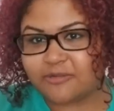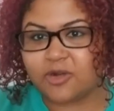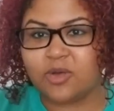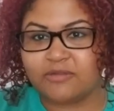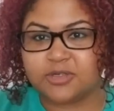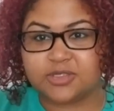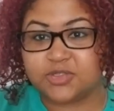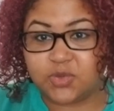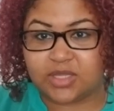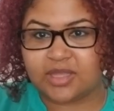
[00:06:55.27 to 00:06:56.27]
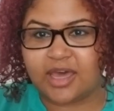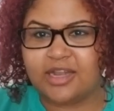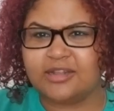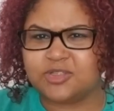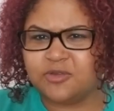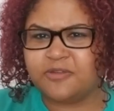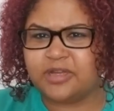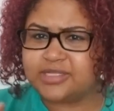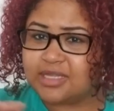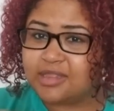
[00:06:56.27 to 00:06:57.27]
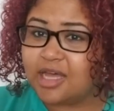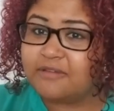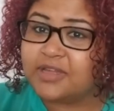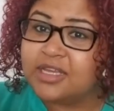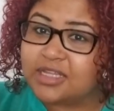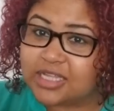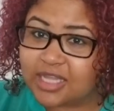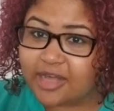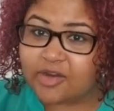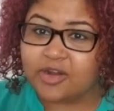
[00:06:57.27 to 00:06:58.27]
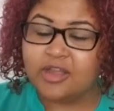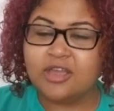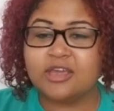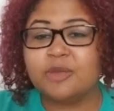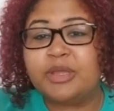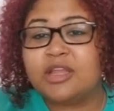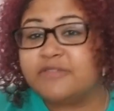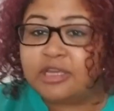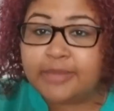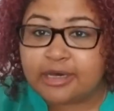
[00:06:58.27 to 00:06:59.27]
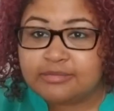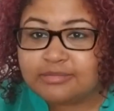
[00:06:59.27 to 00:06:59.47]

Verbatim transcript: for whoever's doing that and i do feel it's a love letter it could be love email